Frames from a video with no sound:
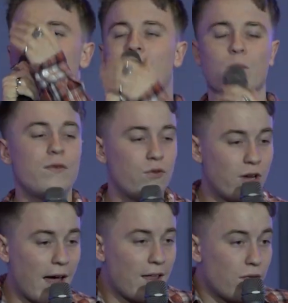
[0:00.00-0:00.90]
that we
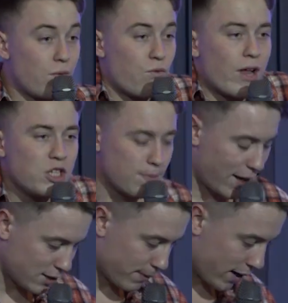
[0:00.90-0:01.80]
forget the friendship
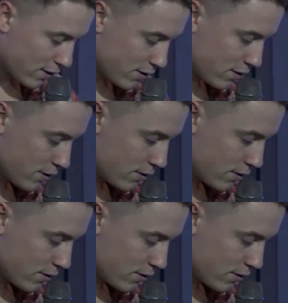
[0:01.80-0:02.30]
aspect.